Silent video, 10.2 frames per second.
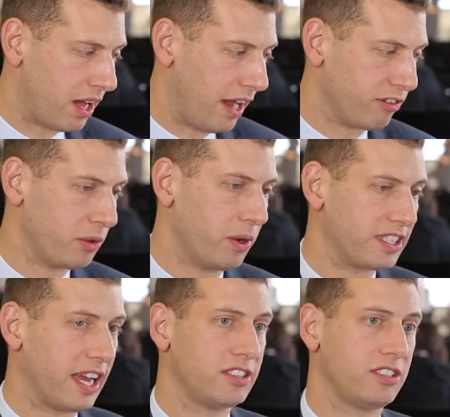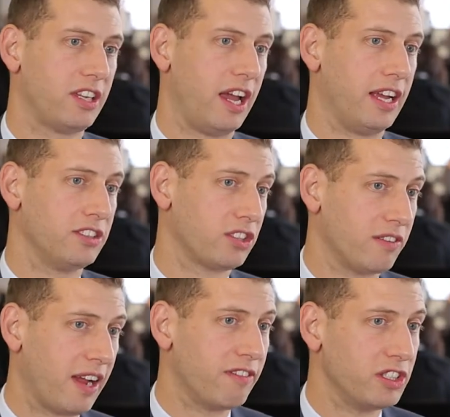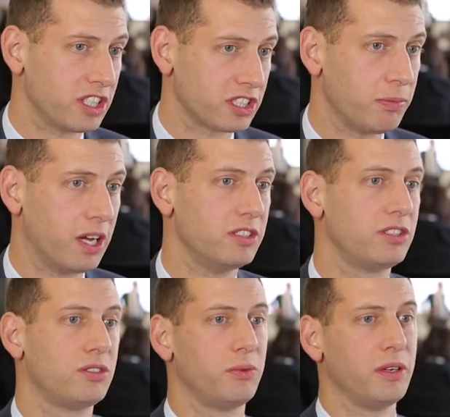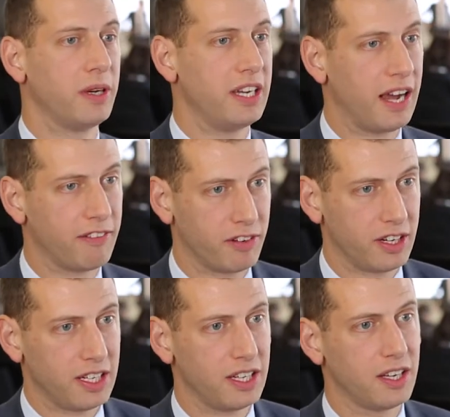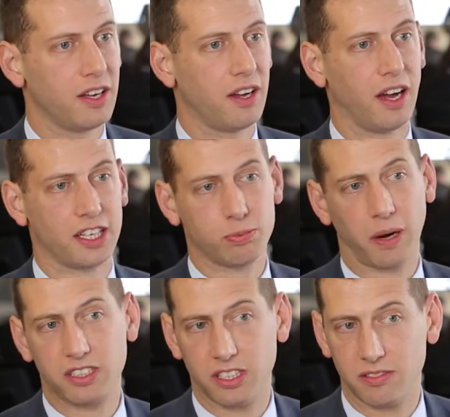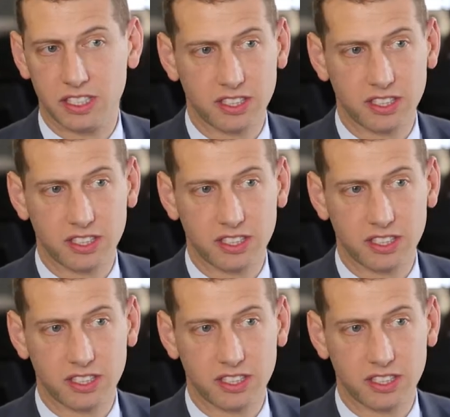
everyone gets a survey every six months. We read every expression of